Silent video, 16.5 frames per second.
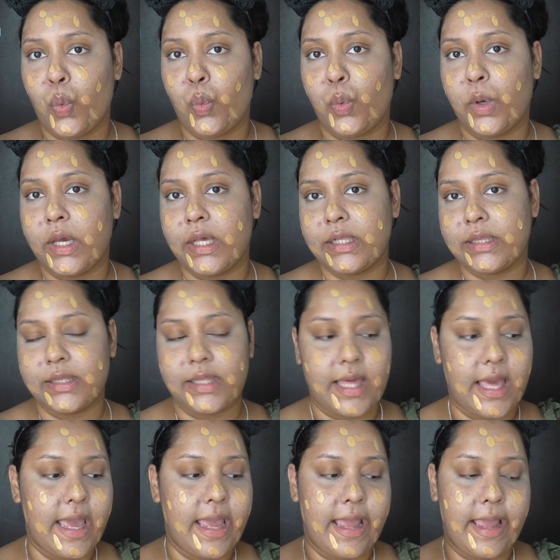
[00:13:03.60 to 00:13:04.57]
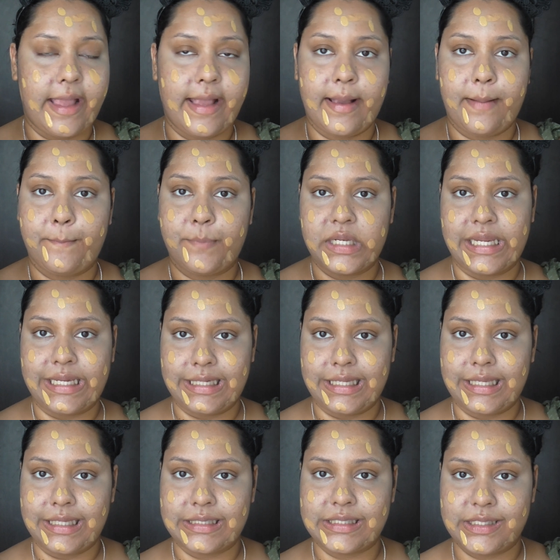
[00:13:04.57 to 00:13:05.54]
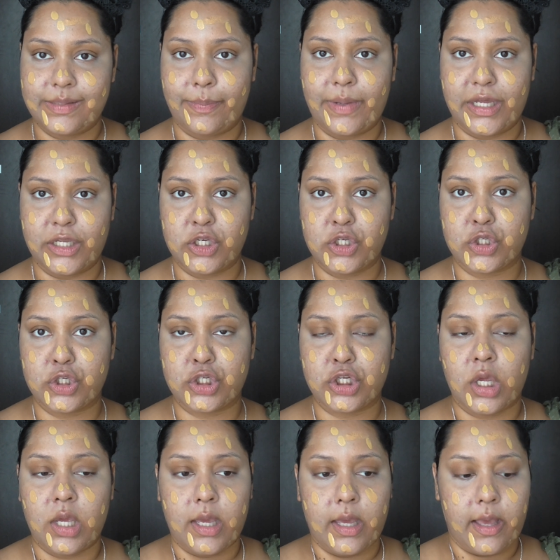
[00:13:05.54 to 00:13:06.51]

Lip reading: with a blending sponge.